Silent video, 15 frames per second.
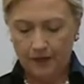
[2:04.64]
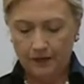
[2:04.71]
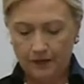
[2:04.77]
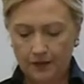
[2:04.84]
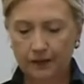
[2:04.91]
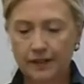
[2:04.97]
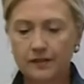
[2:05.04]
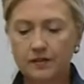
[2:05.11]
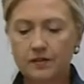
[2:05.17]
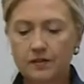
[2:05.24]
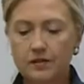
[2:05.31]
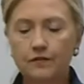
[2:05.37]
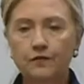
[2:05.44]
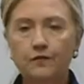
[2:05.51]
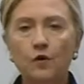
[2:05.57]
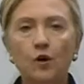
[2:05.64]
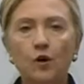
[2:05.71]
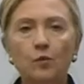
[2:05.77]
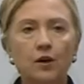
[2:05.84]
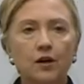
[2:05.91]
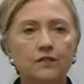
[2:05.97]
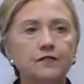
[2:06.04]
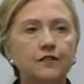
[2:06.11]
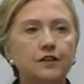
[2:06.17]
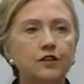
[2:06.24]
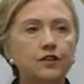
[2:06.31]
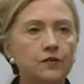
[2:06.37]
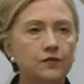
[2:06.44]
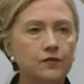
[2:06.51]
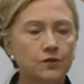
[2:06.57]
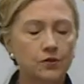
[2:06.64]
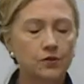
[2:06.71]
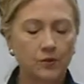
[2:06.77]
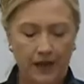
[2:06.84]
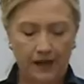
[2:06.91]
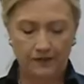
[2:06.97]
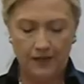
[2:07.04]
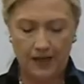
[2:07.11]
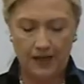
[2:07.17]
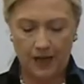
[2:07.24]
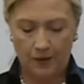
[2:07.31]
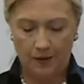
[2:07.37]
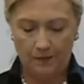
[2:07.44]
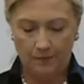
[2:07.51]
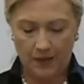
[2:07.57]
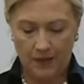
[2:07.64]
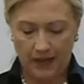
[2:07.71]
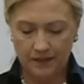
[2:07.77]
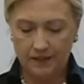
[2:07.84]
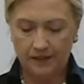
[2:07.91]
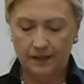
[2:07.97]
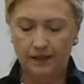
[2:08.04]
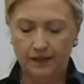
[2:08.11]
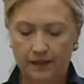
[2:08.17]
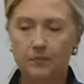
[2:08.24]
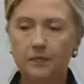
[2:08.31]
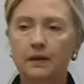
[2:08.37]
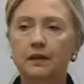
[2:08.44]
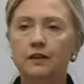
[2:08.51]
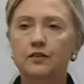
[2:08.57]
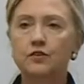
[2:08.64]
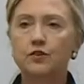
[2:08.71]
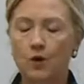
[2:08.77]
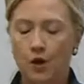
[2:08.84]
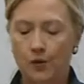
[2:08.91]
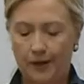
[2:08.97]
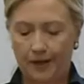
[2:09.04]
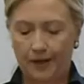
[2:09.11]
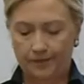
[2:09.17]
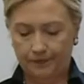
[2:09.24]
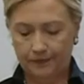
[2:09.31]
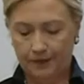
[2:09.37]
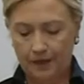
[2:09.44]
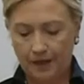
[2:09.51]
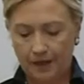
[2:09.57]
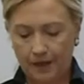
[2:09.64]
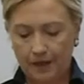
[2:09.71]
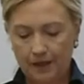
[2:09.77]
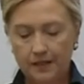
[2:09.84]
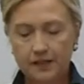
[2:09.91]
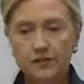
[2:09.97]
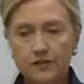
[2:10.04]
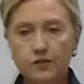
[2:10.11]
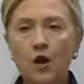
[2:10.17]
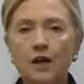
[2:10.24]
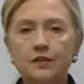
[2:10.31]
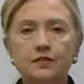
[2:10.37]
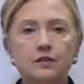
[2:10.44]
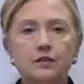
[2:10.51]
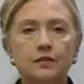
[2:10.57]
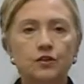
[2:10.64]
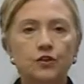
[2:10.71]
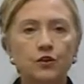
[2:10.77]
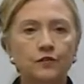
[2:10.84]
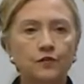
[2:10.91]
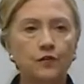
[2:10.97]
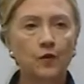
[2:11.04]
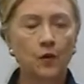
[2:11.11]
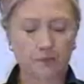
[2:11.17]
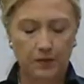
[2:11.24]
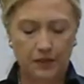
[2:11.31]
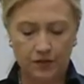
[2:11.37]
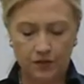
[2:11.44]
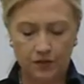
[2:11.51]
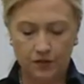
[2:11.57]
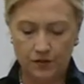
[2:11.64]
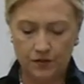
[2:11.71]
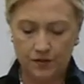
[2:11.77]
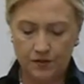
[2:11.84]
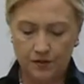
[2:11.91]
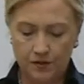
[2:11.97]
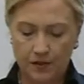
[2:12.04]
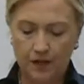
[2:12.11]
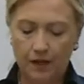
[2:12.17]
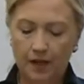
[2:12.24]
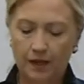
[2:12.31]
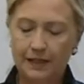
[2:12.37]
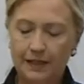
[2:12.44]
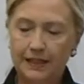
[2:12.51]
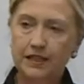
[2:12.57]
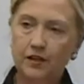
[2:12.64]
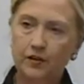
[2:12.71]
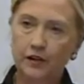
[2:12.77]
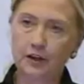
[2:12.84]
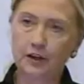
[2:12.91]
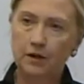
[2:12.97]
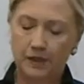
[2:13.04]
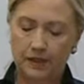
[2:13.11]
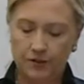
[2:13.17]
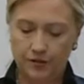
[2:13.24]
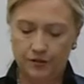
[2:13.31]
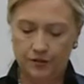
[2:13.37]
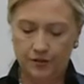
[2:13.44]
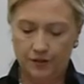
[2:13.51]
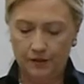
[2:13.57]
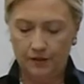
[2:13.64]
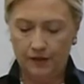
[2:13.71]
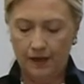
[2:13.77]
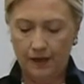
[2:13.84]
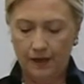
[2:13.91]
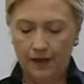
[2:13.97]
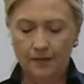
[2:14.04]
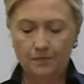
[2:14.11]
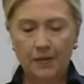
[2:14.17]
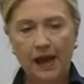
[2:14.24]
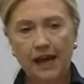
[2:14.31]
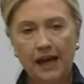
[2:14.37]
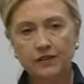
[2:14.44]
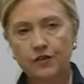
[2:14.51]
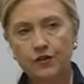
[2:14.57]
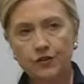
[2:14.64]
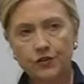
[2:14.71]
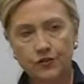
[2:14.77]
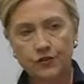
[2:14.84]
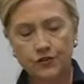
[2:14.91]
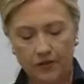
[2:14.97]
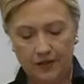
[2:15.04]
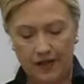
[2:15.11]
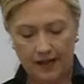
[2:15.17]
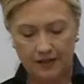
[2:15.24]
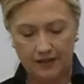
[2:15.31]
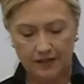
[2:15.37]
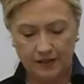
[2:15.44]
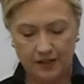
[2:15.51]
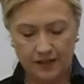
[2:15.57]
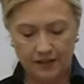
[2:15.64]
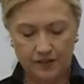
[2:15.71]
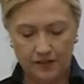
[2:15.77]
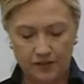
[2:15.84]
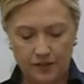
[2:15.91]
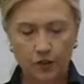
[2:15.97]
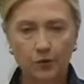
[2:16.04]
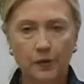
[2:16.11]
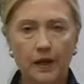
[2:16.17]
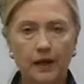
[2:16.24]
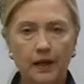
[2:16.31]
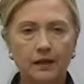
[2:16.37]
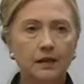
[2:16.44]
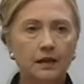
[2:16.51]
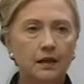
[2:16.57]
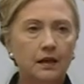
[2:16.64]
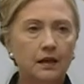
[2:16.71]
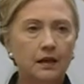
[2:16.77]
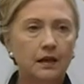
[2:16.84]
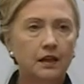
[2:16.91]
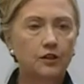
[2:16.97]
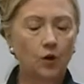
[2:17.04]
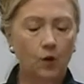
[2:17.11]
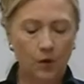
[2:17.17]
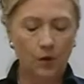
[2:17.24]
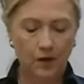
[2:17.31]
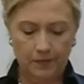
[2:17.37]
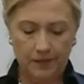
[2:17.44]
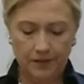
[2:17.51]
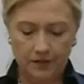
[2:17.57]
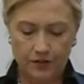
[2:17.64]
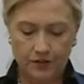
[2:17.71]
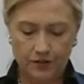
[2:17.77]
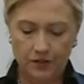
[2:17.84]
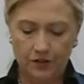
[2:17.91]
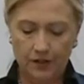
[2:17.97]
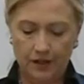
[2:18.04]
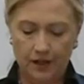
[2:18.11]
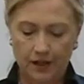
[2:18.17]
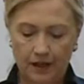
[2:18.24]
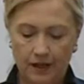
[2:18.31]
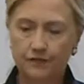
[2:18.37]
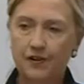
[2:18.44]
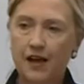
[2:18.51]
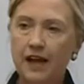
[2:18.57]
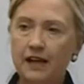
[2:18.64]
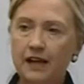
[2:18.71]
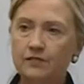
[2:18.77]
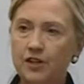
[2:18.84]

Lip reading: The list of former officials who have now abandoned him is growing. He's lost 2 foreign ministers, an interior minister, ambassadors to the United States and UN, an oil minister, and 5